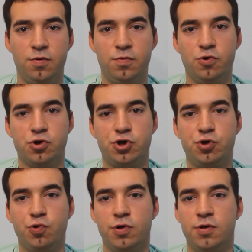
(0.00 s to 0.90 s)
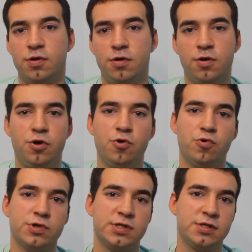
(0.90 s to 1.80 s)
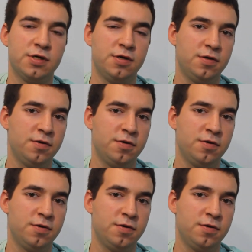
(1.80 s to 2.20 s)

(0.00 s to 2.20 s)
you should use